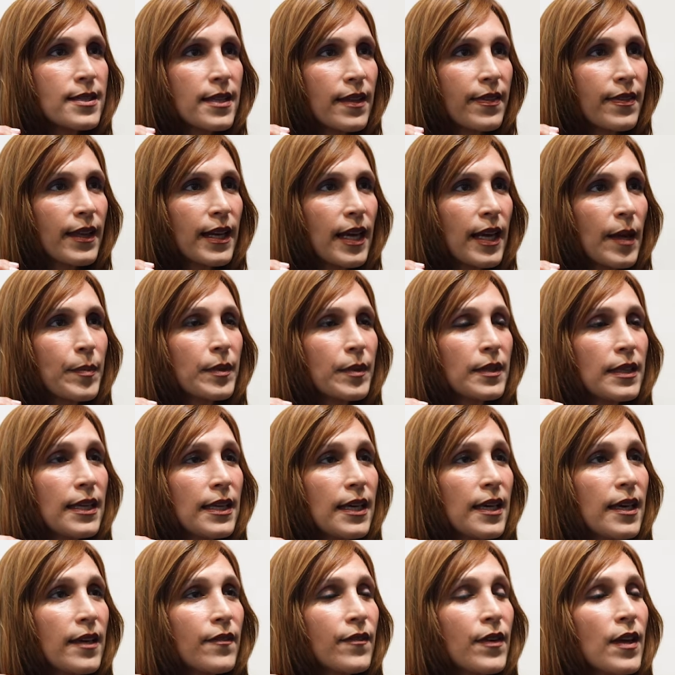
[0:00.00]
is it that I
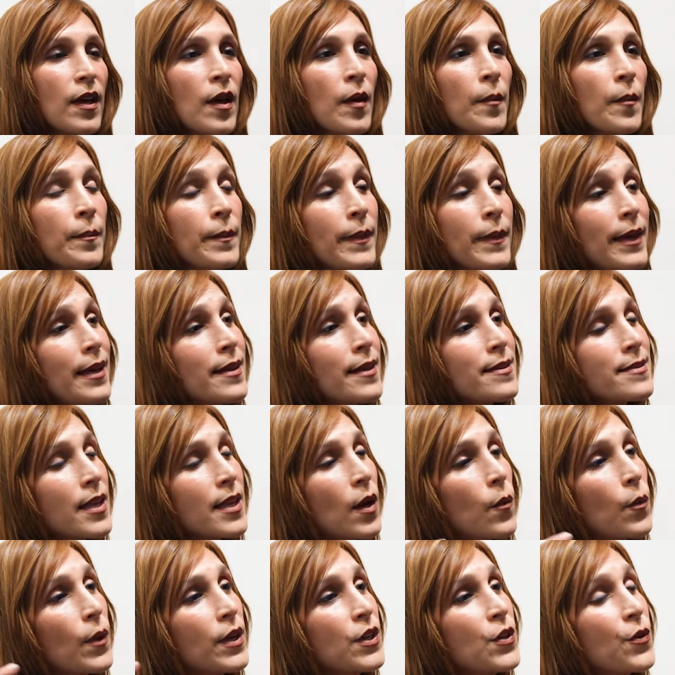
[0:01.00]
believe, means
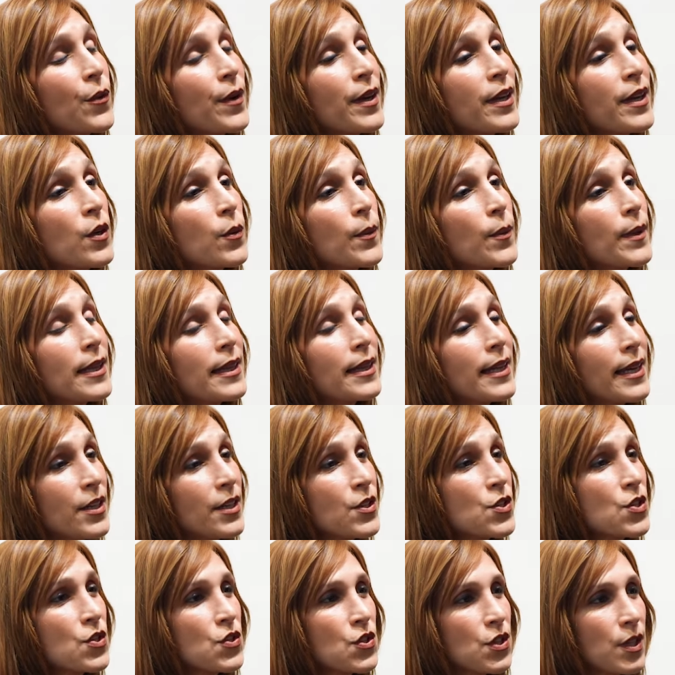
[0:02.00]
that when you're in a
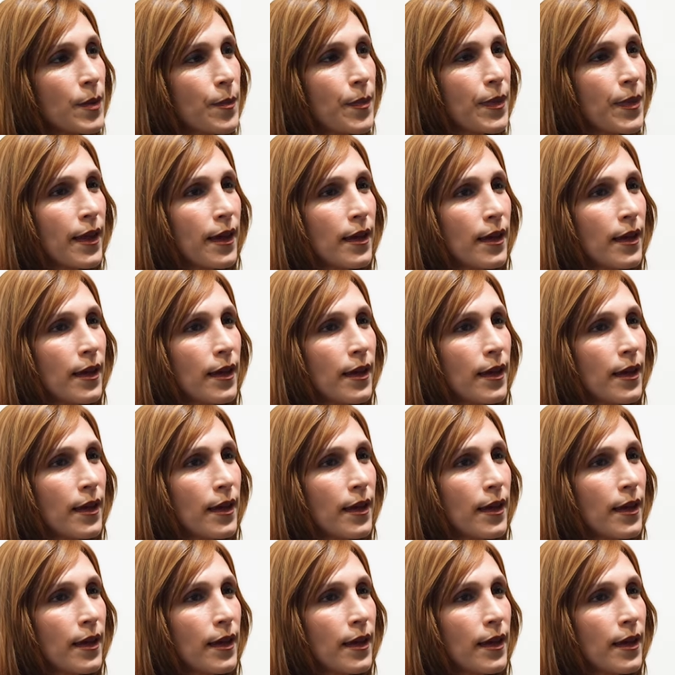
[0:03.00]
relationship,